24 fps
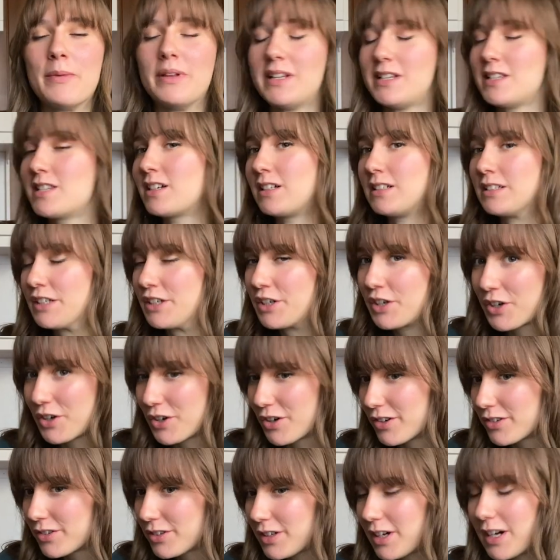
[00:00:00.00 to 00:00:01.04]
an Italian
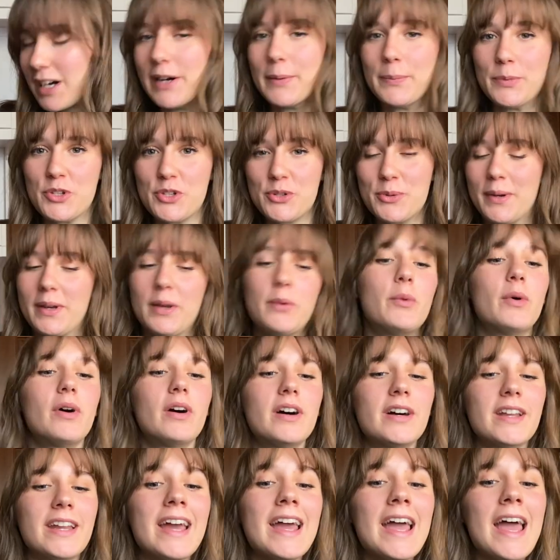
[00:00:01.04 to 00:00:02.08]
girl, I'm
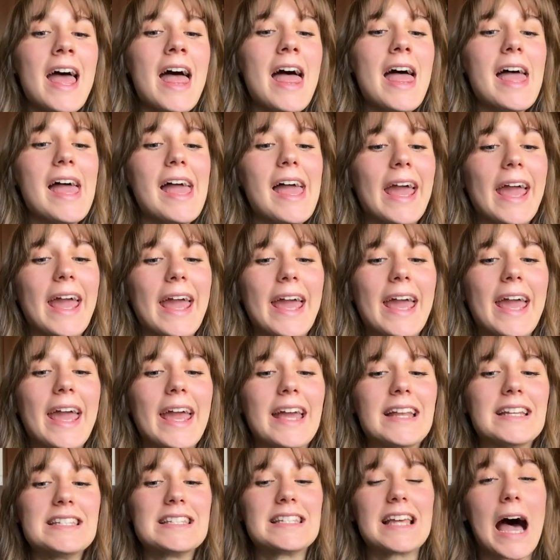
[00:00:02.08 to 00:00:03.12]
21,
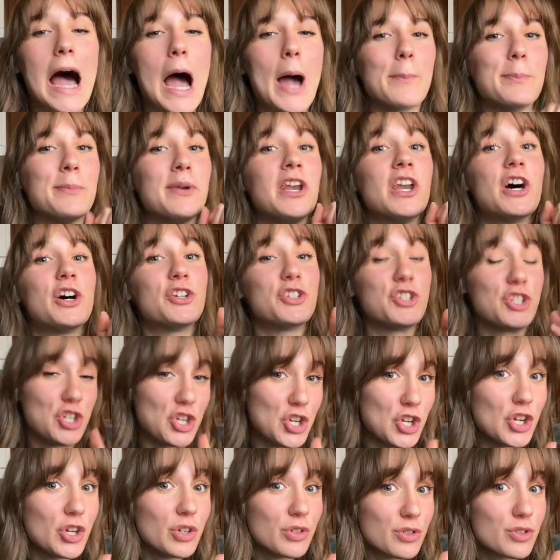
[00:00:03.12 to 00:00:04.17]
and I'm not
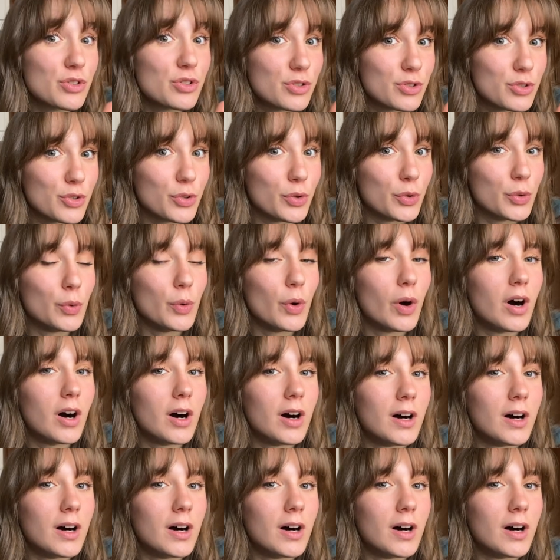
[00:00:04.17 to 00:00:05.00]
used to